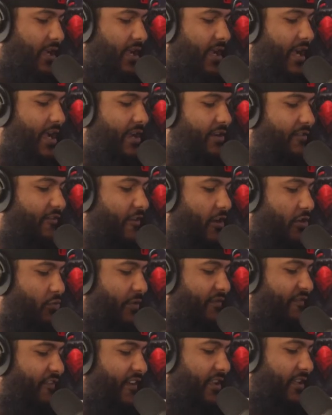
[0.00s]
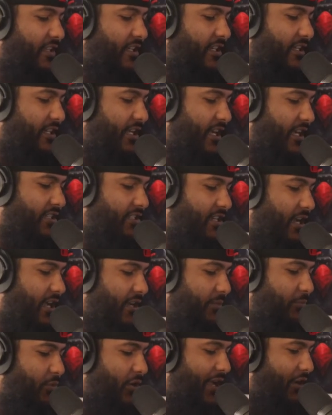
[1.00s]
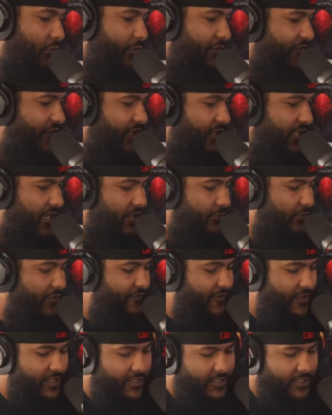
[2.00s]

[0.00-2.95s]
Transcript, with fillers: How the fuck we feeling today, Johnny boy? How we feeling? How we feeling?